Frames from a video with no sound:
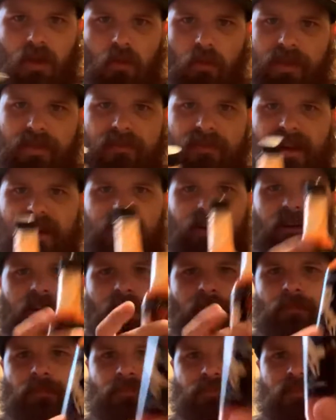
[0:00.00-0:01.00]
with
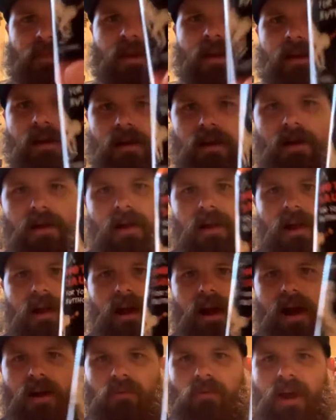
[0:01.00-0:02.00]
vinegar
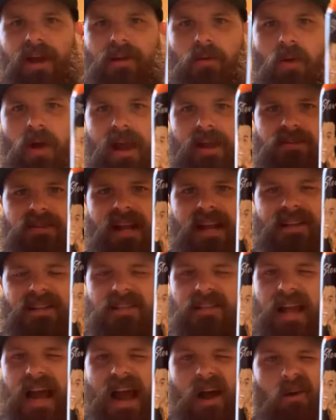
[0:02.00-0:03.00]
uh, right away. It's kind of
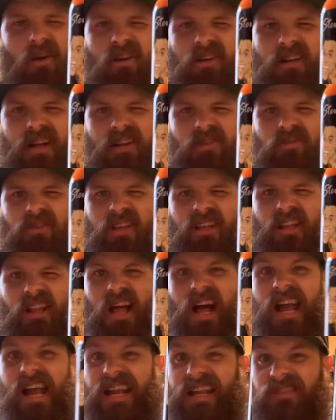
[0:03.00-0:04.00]
sour, and I don't really
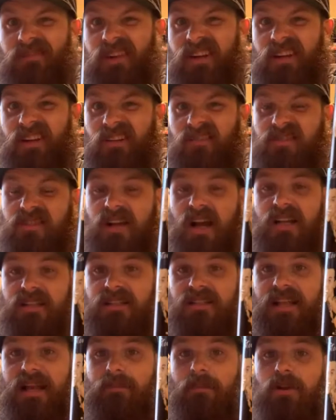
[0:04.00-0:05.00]
like vinegar
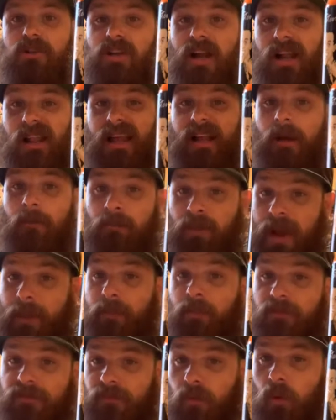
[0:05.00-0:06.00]
sauces that much. I like a
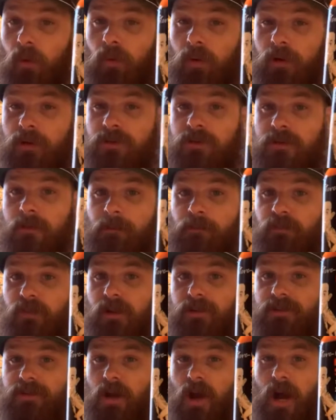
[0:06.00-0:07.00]
pepper forward
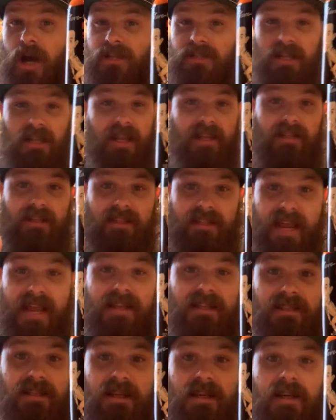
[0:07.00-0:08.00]
sauce. I like to
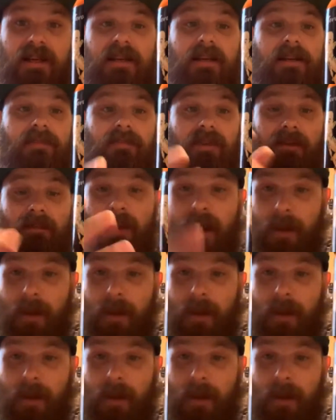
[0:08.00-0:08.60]
taste the